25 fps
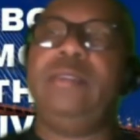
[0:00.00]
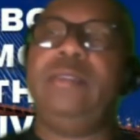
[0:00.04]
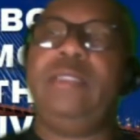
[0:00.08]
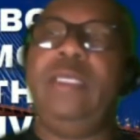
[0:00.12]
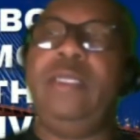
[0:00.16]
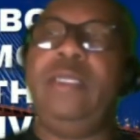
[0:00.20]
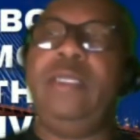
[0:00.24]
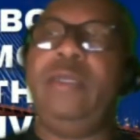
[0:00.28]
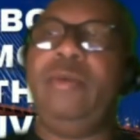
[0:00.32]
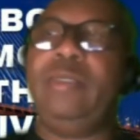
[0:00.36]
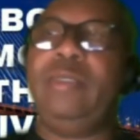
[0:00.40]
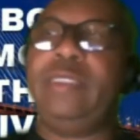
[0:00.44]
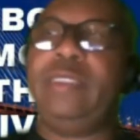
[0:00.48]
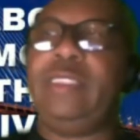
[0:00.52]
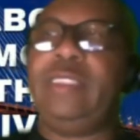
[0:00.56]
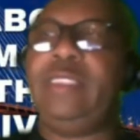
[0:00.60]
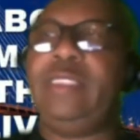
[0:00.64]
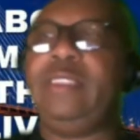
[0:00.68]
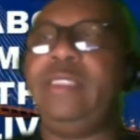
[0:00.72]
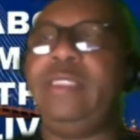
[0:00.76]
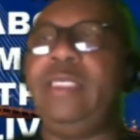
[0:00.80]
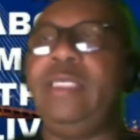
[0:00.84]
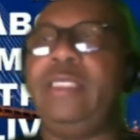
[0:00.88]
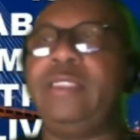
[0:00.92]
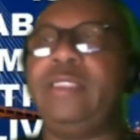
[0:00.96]
Not always
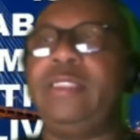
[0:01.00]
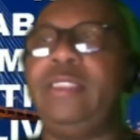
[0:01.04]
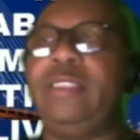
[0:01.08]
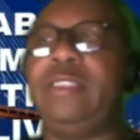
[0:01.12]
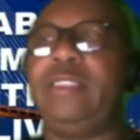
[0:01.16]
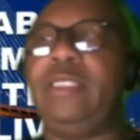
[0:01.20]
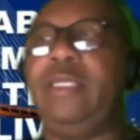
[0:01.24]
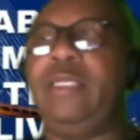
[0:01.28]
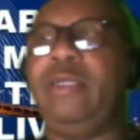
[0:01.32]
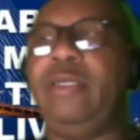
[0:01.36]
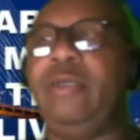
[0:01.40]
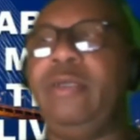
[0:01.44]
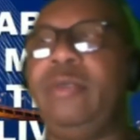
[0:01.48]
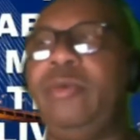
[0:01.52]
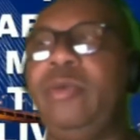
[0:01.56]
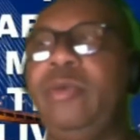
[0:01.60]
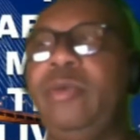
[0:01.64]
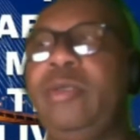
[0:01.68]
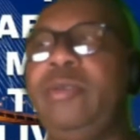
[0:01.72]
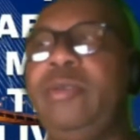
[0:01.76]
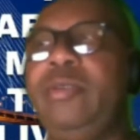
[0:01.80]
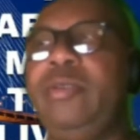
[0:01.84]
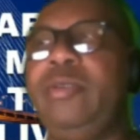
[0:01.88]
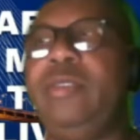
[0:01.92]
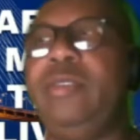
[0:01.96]
easy, as she said in her
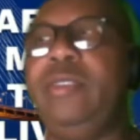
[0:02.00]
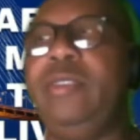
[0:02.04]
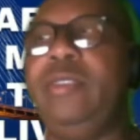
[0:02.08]
quote,